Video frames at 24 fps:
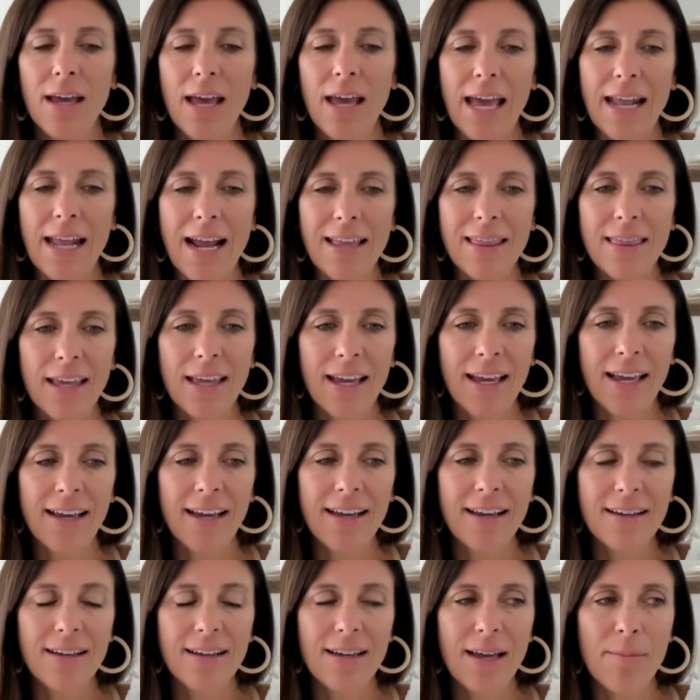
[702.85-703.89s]
And I
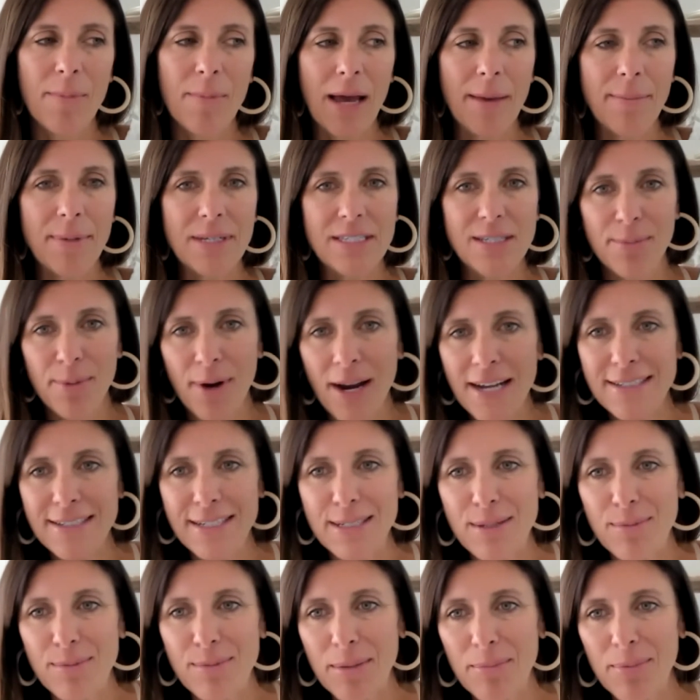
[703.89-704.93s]
think it might be surprising
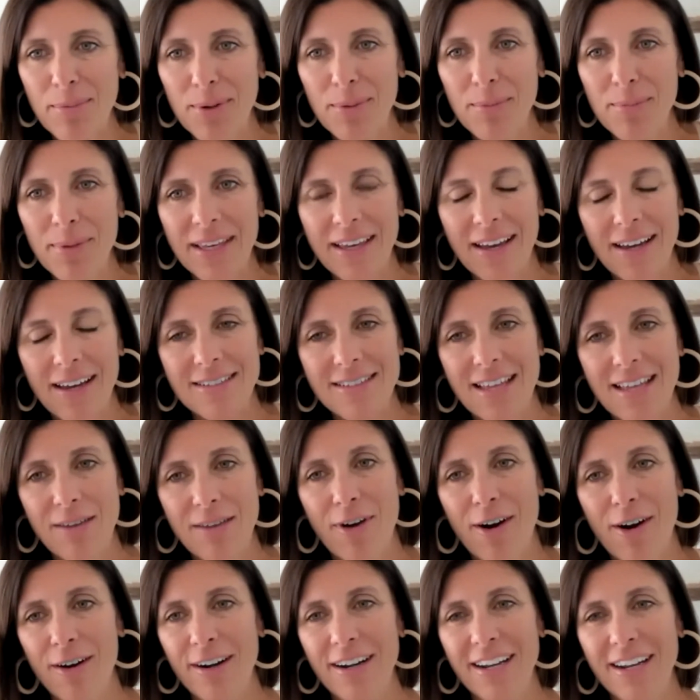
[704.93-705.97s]
to people because they've
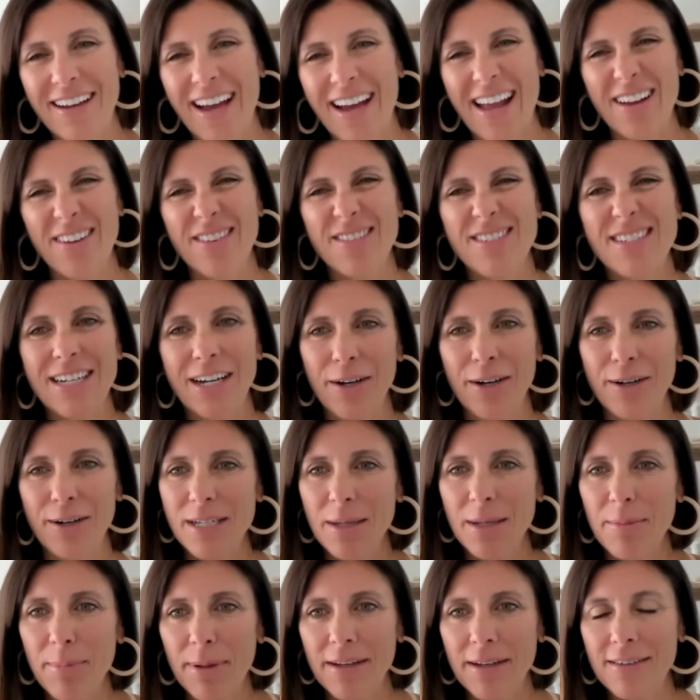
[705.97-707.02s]
already kind of
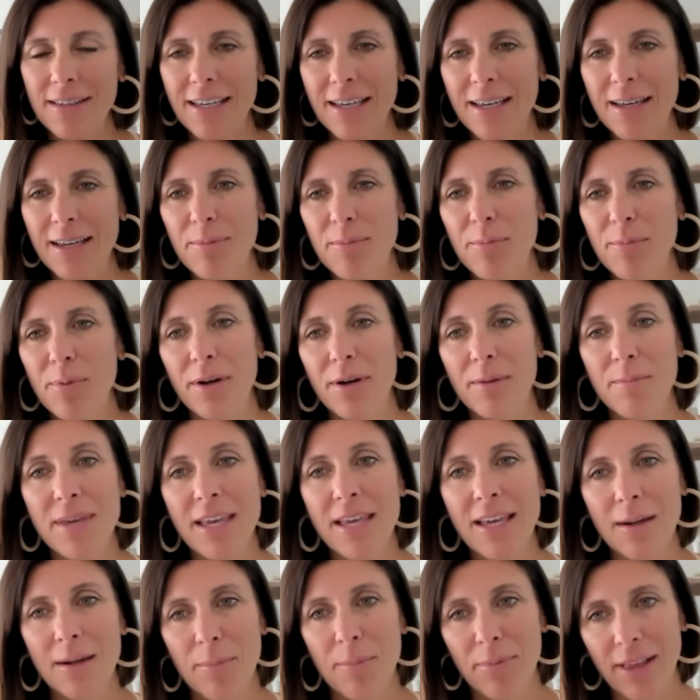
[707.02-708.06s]
stereotypically put me
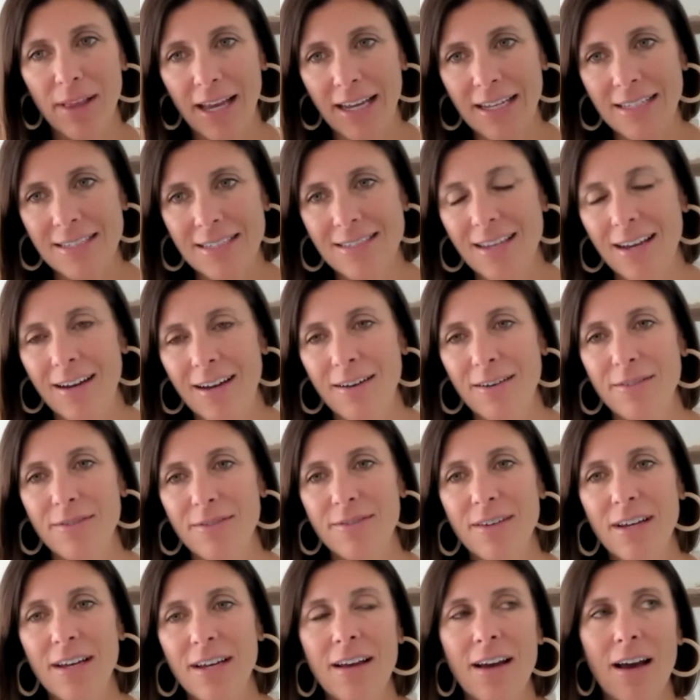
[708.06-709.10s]
in a place of
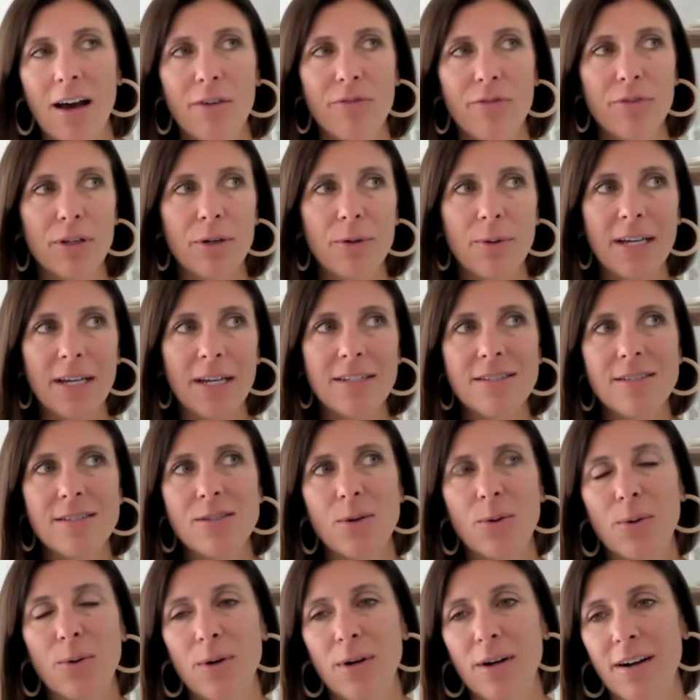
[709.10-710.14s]
affluence
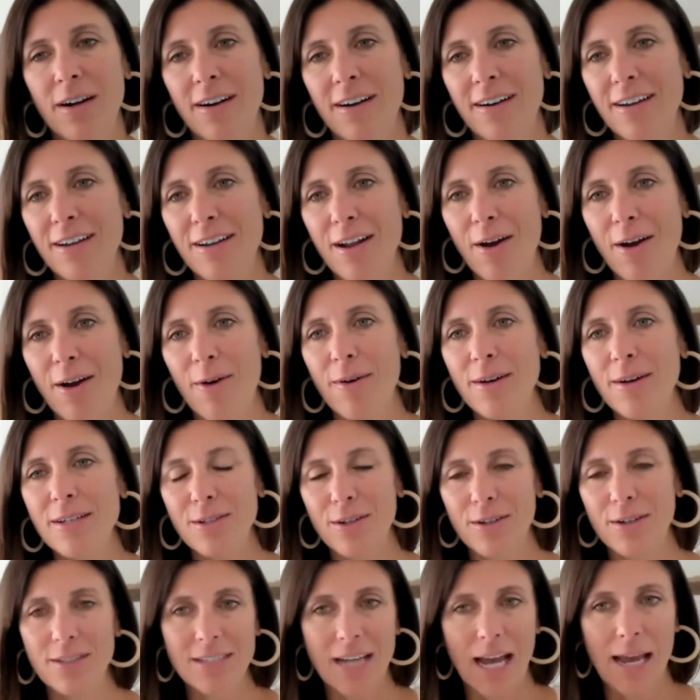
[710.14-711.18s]
or, you know, a
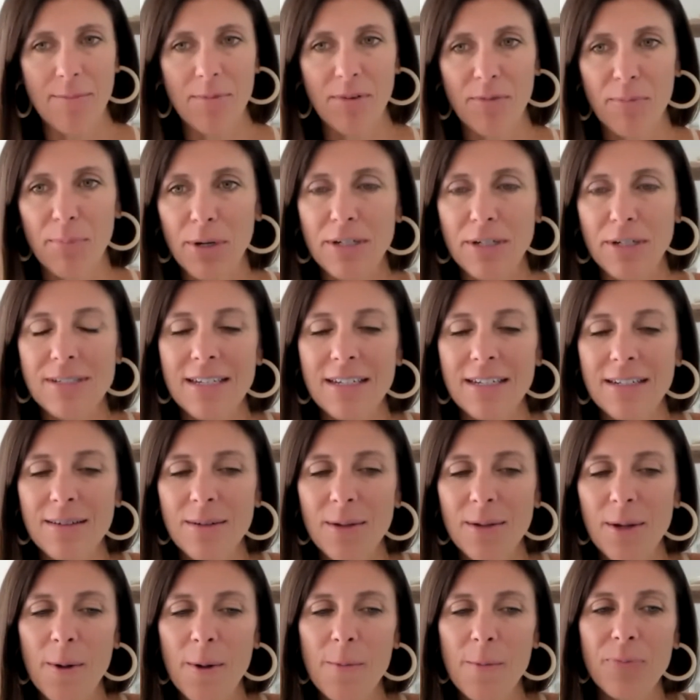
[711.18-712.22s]
certain type of person.
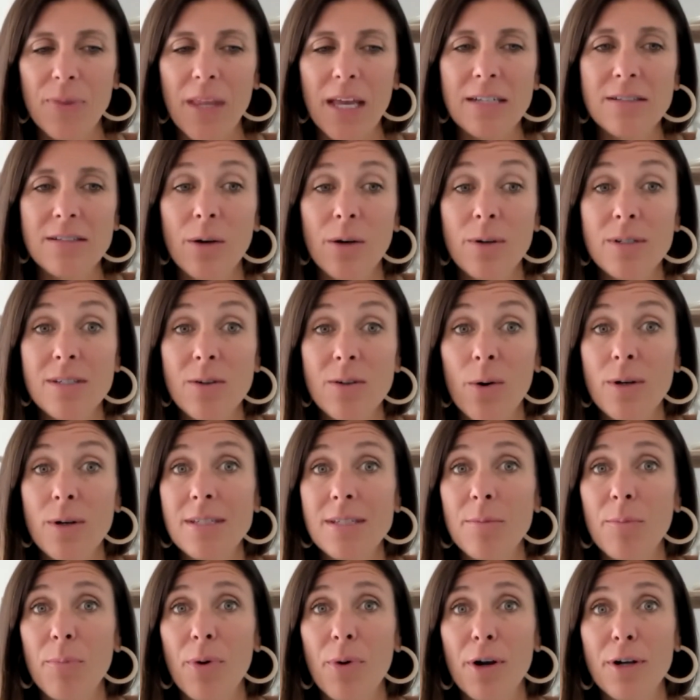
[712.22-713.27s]
And so it's always
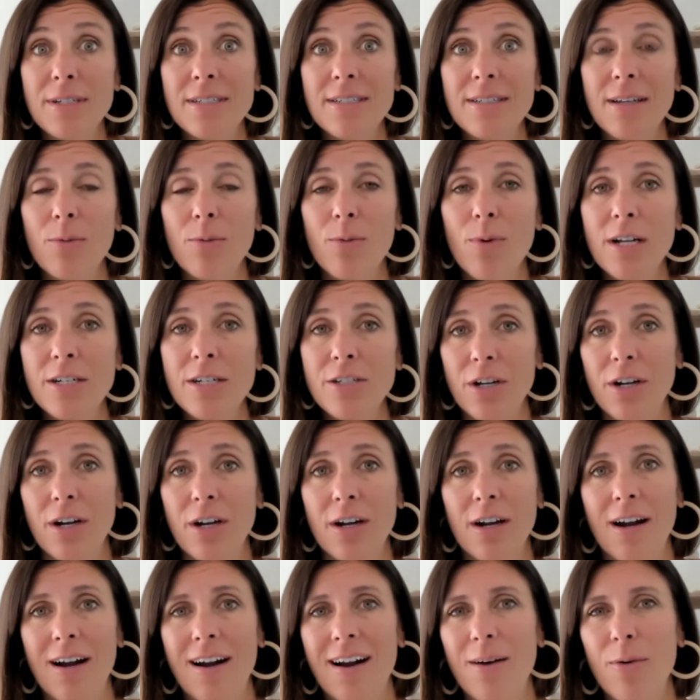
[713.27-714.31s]
important to
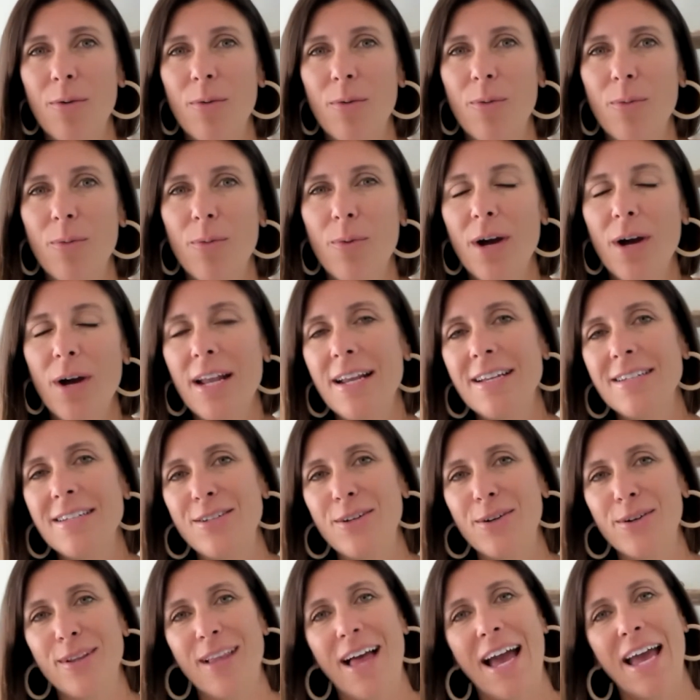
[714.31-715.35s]
wonder, what is
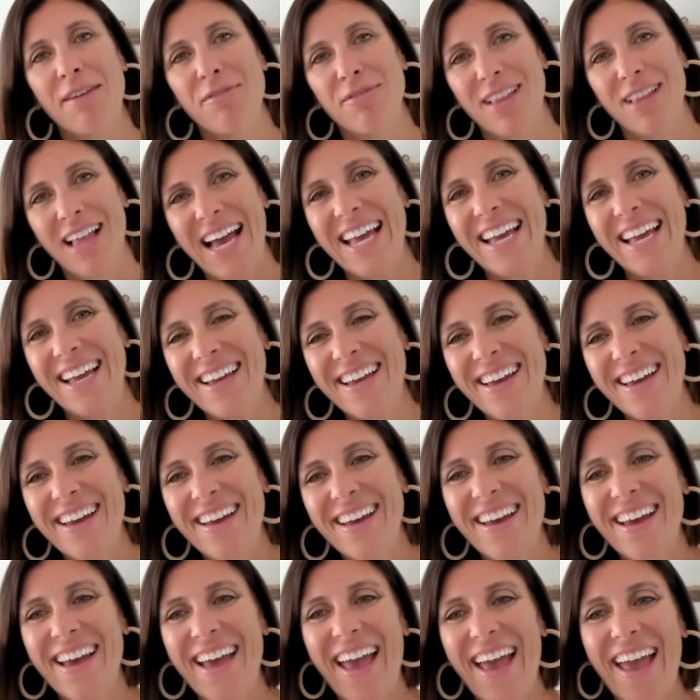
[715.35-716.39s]
your life like?
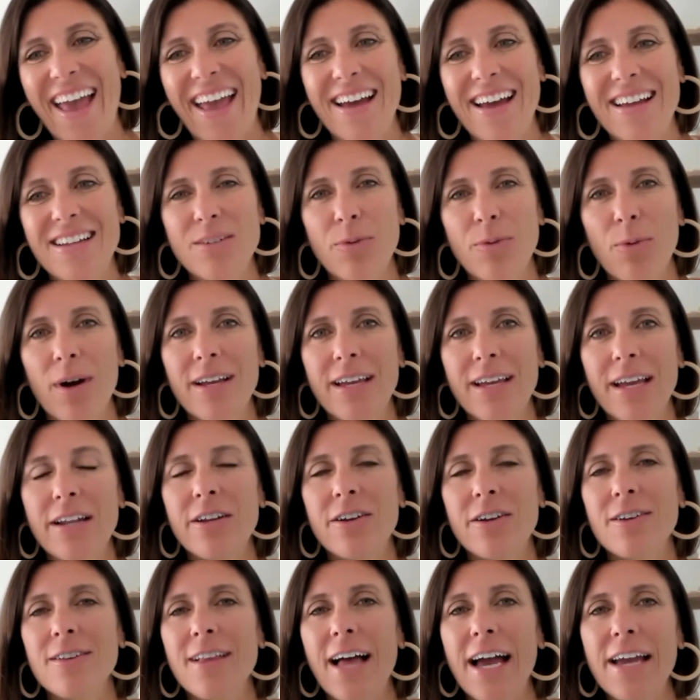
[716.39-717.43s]
Yeah. And what can
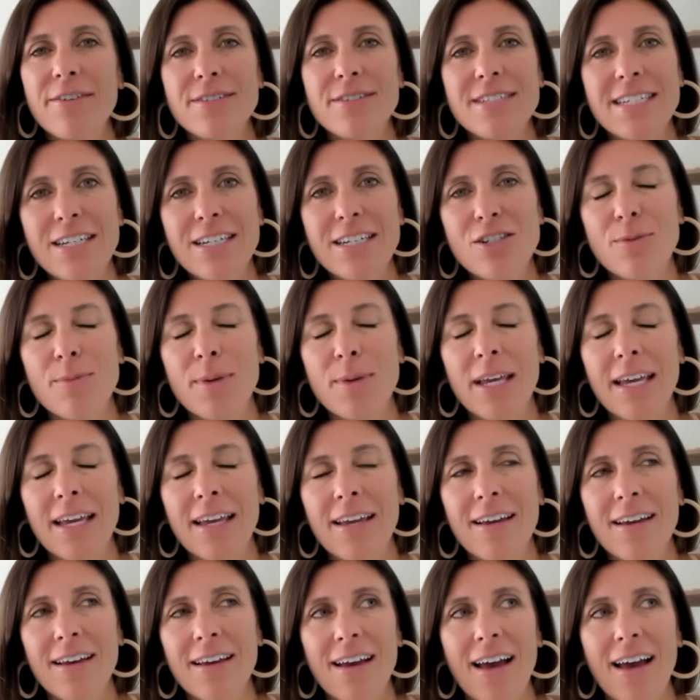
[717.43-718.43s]
your life teach me?